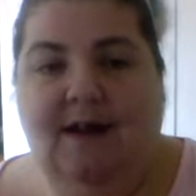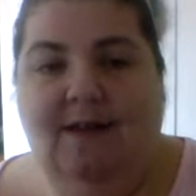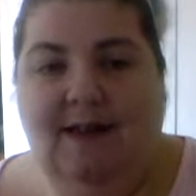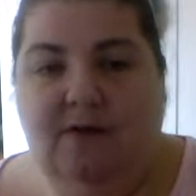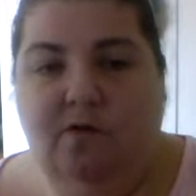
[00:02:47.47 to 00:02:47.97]
a
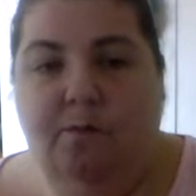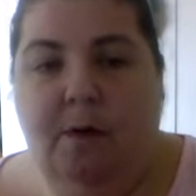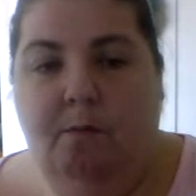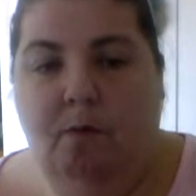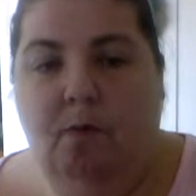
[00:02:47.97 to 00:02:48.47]
little
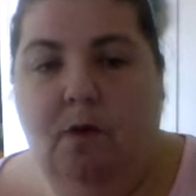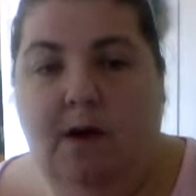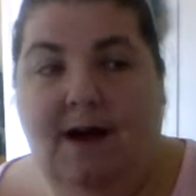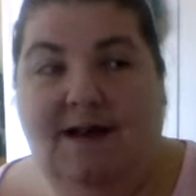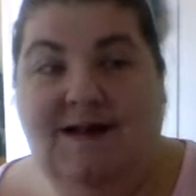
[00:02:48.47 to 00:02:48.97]
bit
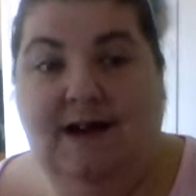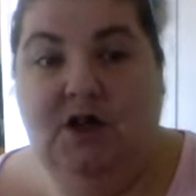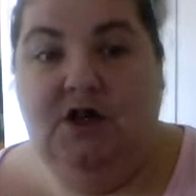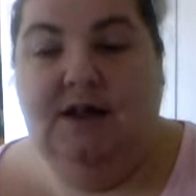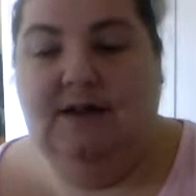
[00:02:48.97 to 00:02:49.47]
more
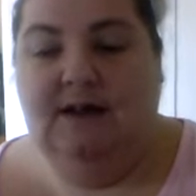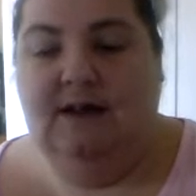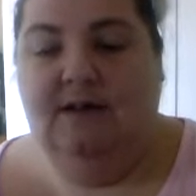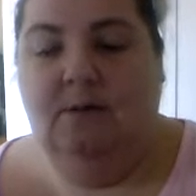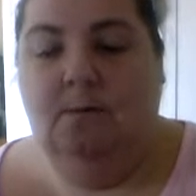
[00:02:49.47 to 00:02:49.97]
attention to
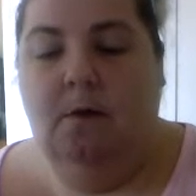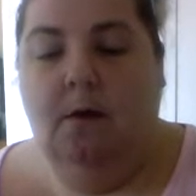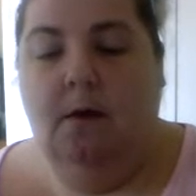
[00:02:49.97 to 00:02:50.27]
detail